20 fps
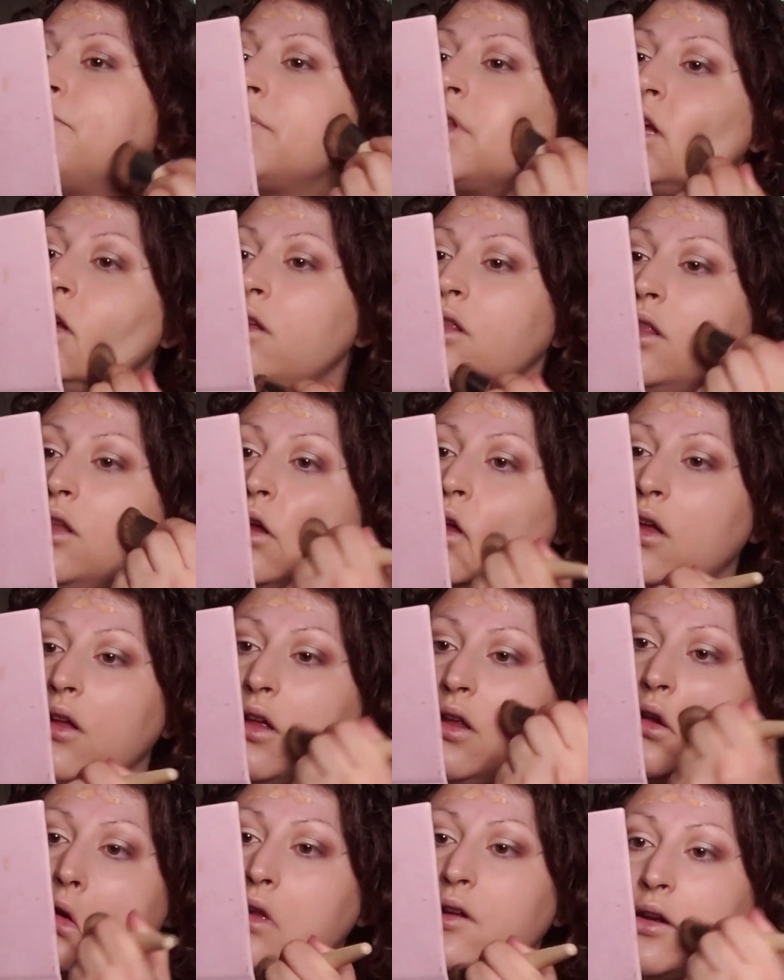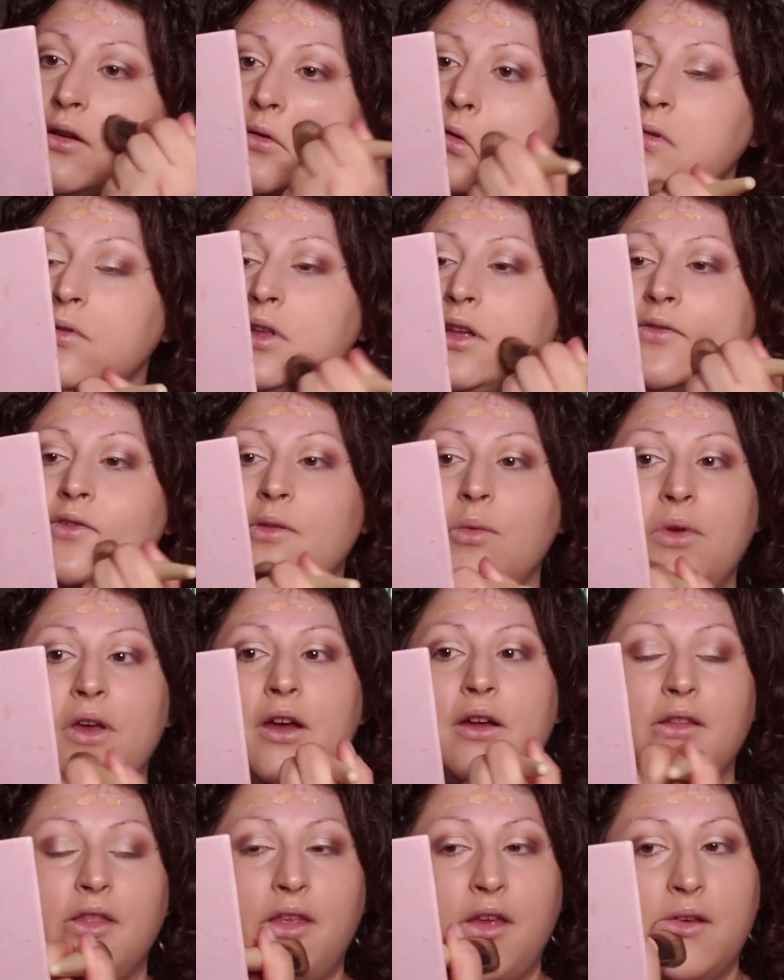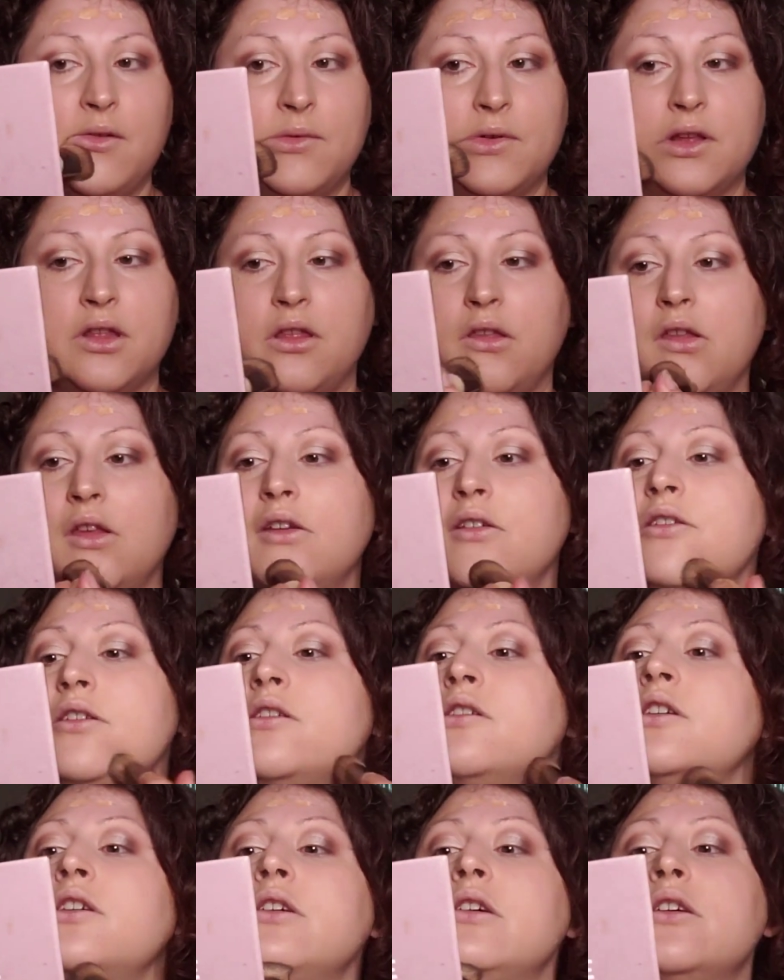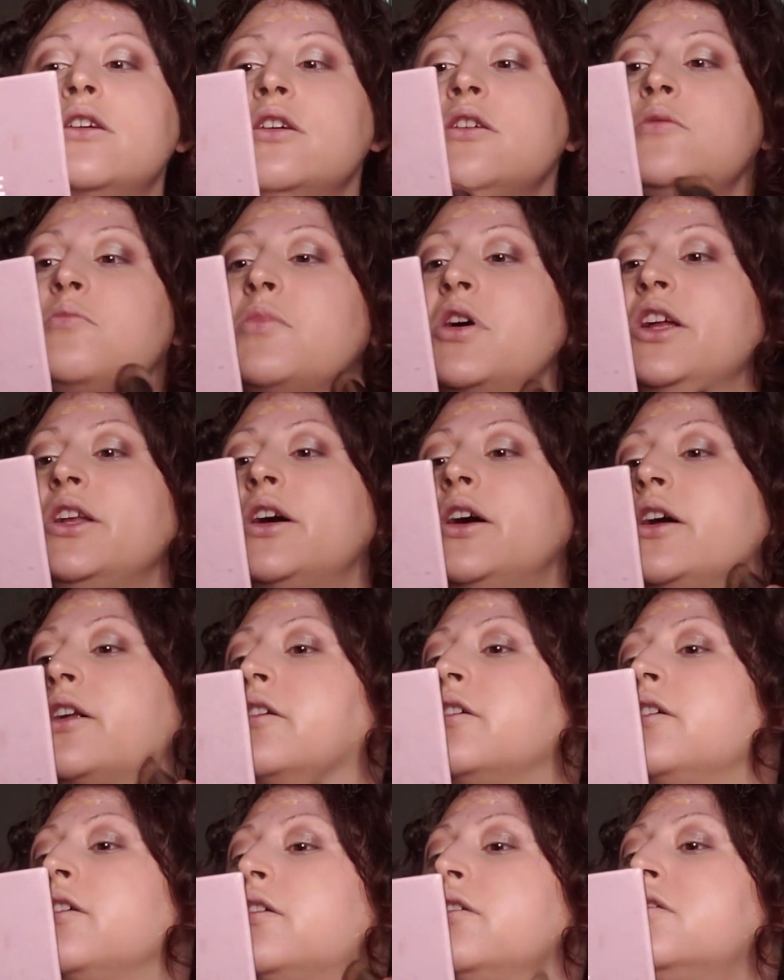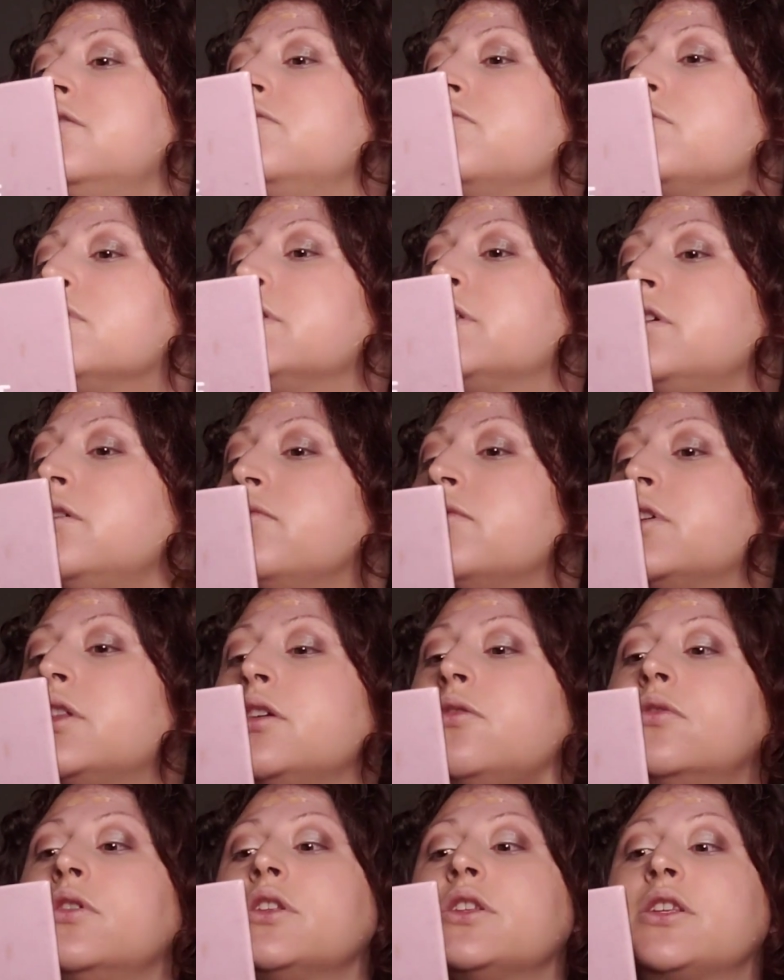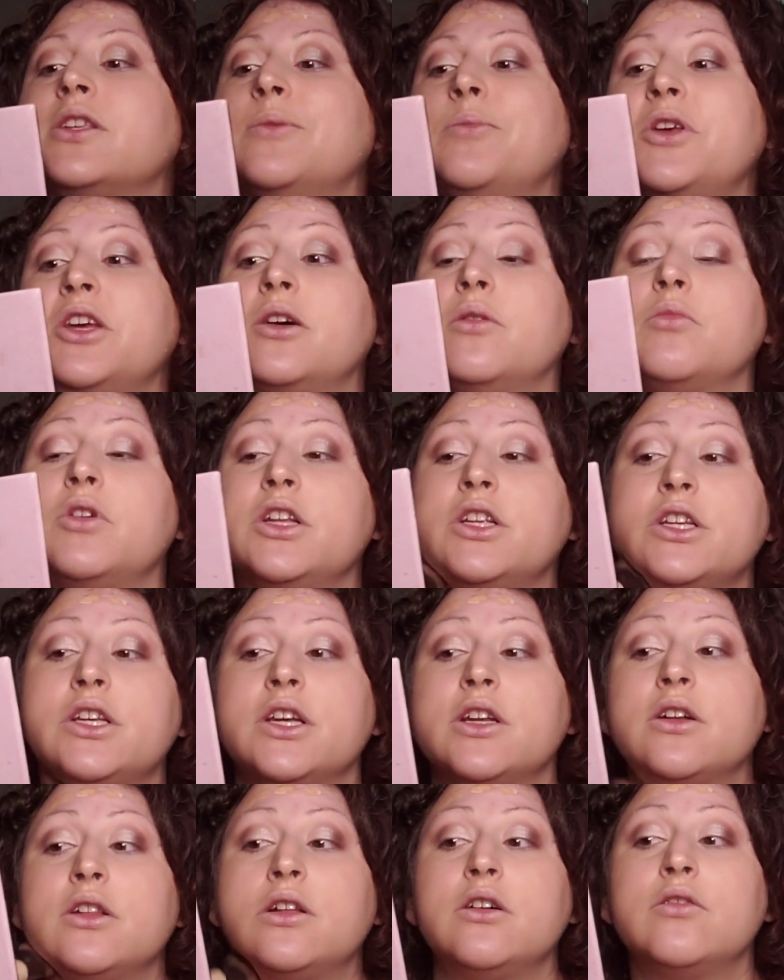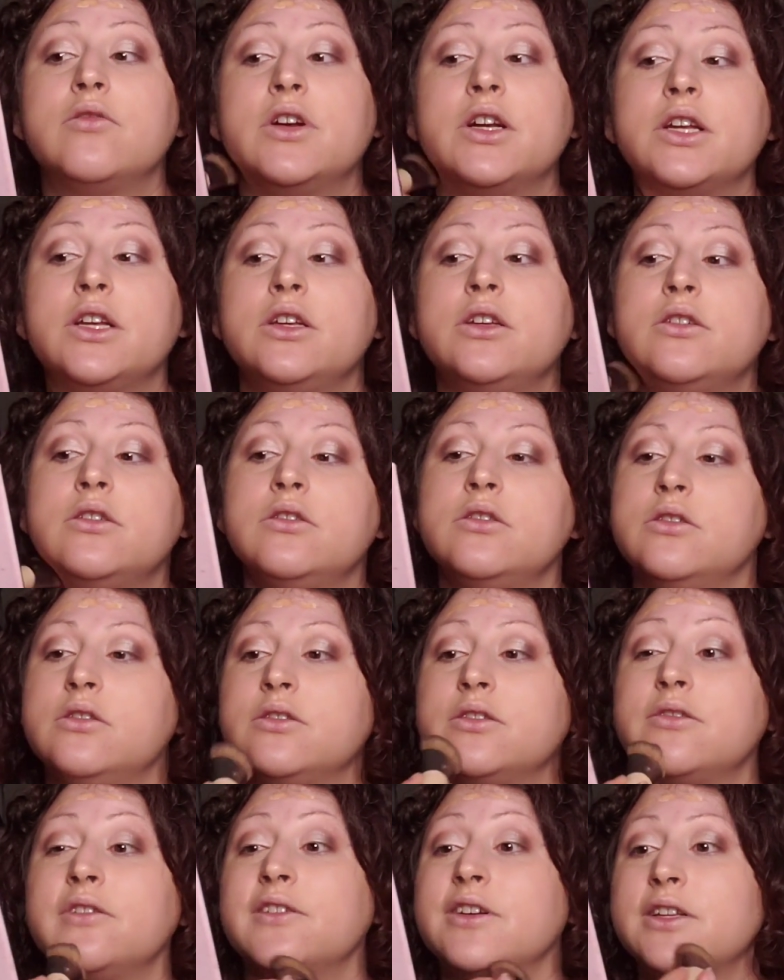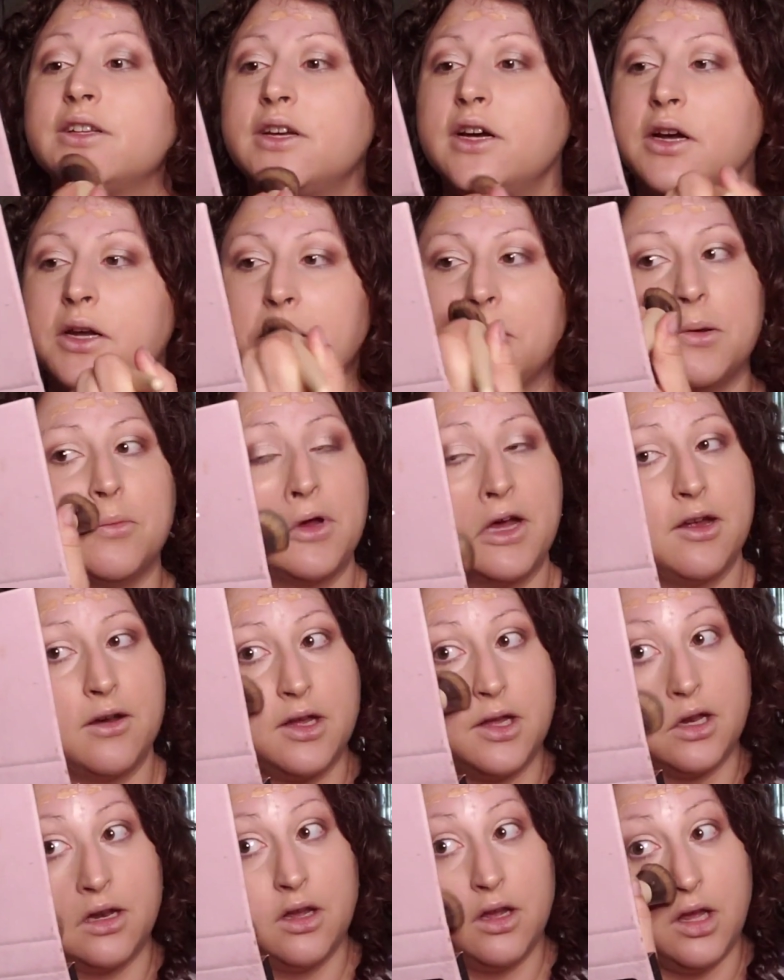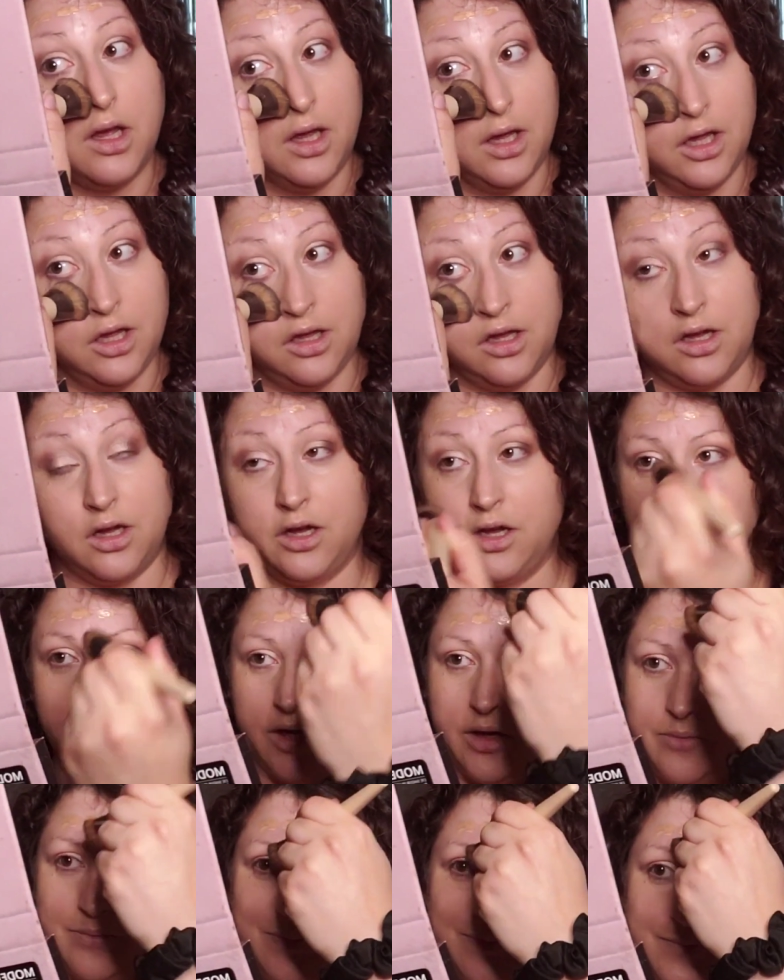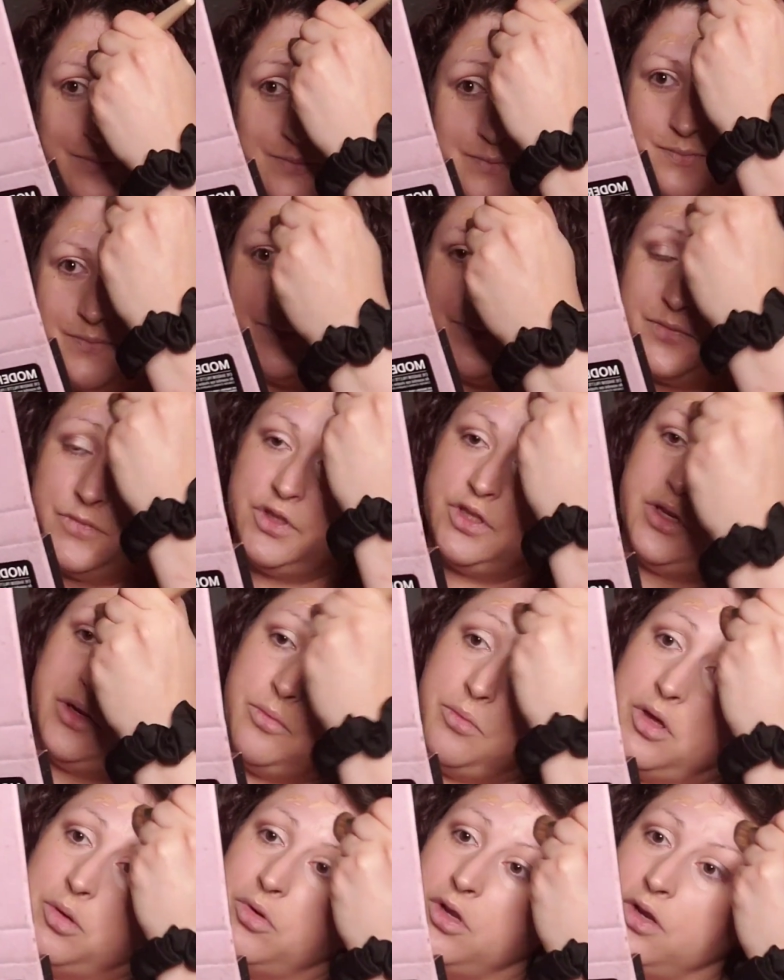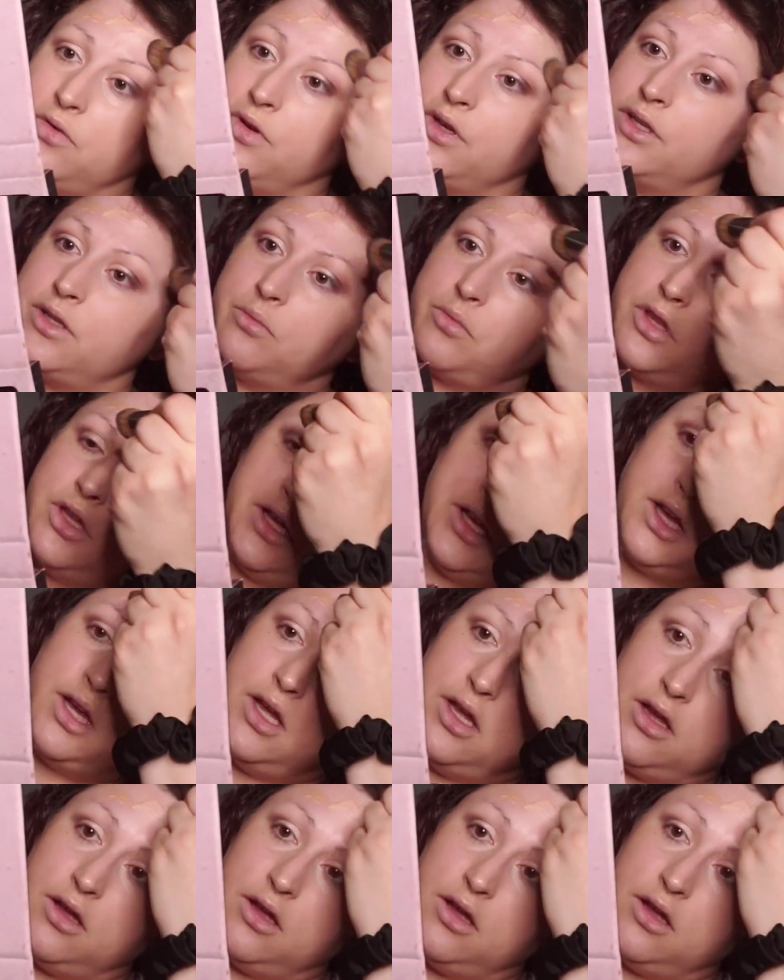And then, you know, we'll have some content with my daughter. Really wants to be on my channel already. It's already talking about it. So I'll maybe doing something